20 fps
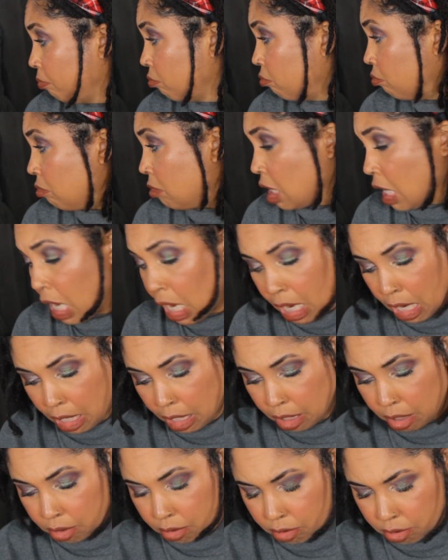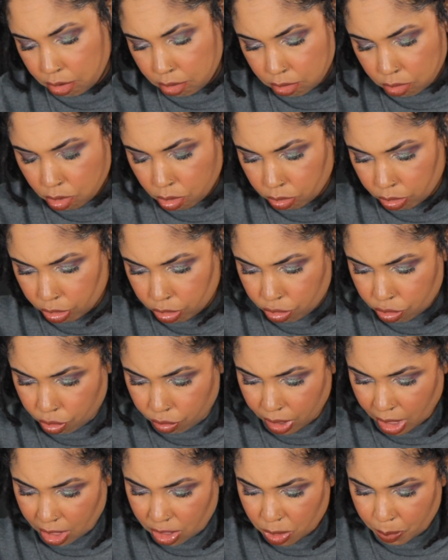not Golden
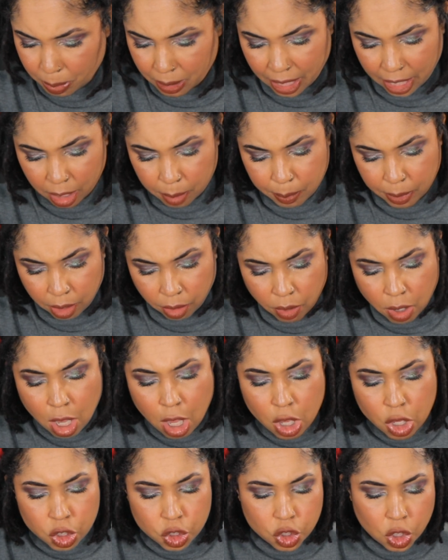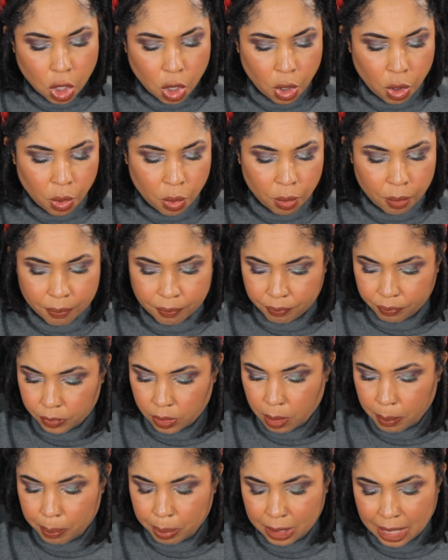Snow, that's Black Bow. So
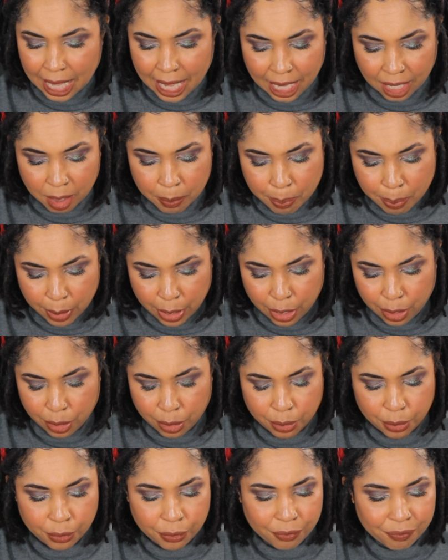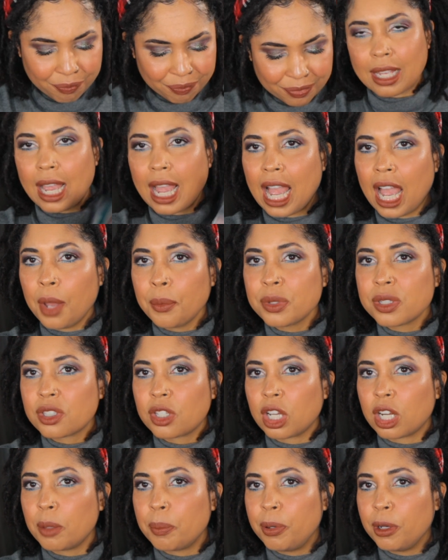Black Bow, I was
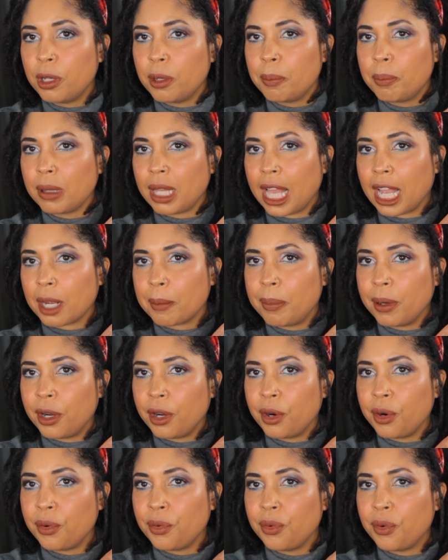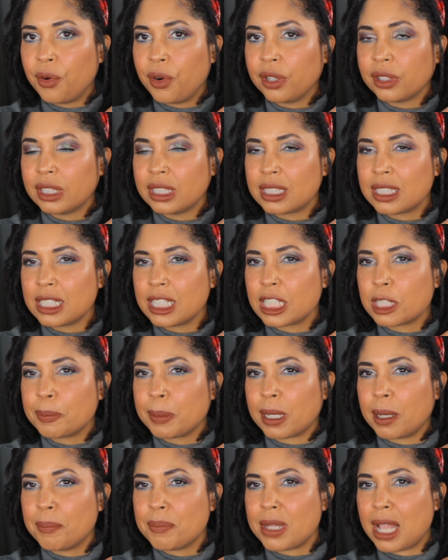gonna put Black Bow on this list,
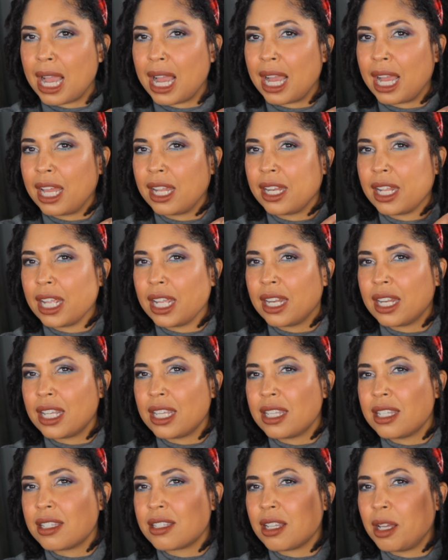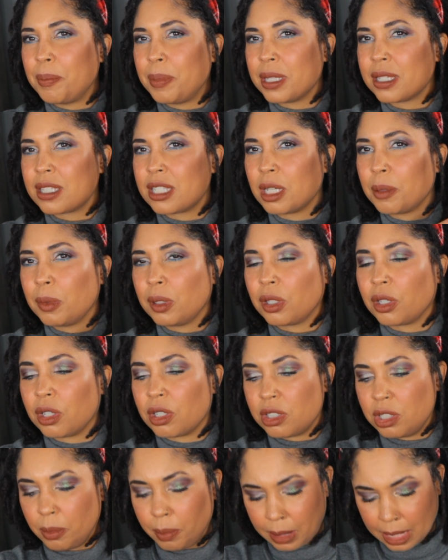but I'm not. It is a bit
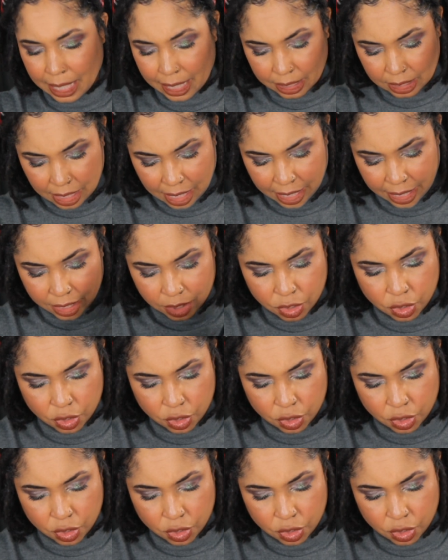similar to Black Night,